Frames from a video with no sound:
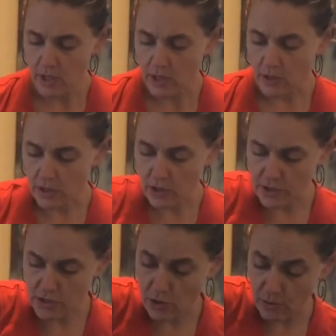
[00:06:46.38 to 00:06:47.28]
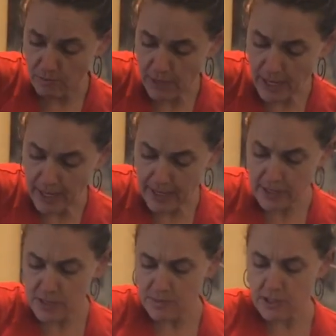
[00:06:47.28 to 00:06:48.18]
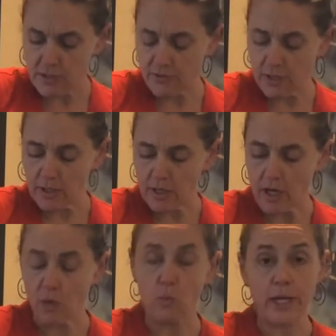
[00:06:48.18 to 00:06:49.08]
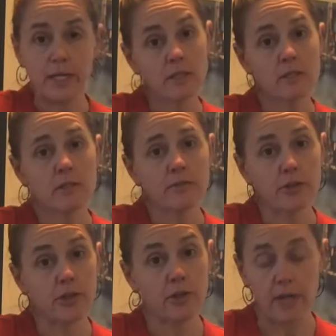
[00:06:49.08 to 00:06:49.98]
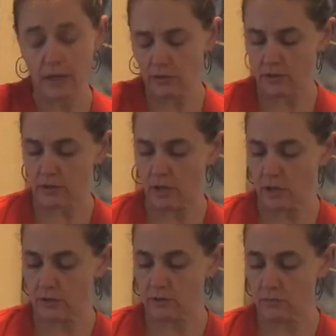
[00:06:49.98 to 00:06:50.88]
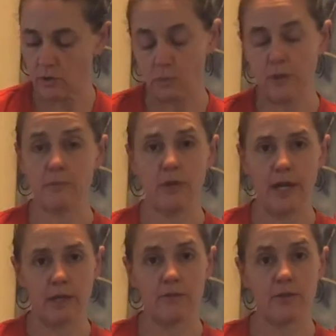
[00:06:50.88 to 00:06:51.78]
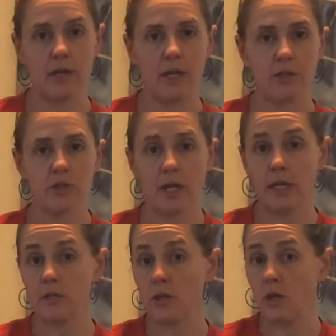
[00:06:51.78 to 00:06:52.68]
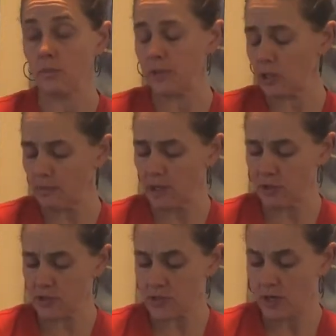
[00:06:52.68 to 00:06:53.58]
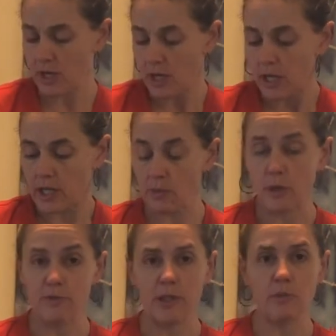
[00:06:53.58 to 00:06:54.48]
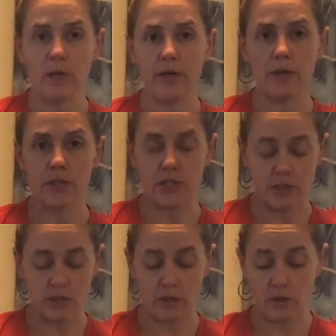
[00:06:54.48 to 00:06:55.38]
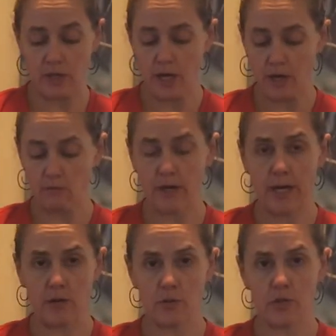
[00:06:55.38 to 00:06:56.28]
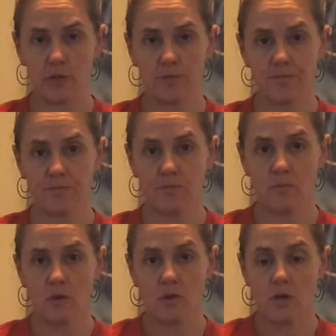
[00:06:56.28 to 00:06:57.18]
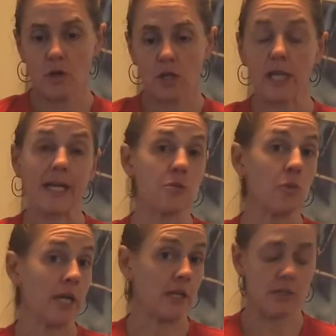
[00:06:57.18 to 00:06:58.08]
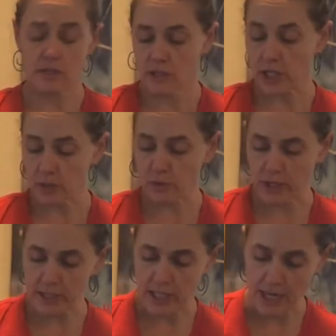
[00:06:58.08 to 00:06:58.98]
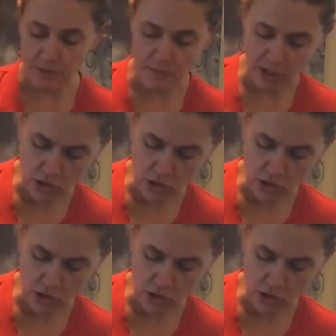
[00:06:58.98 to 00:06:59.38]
You can also buy specific weights for your kraut. They're called, well, one brand I've tried is called Pickle Pebbles. They work really well. They're just little round glass weights that you can put on top to make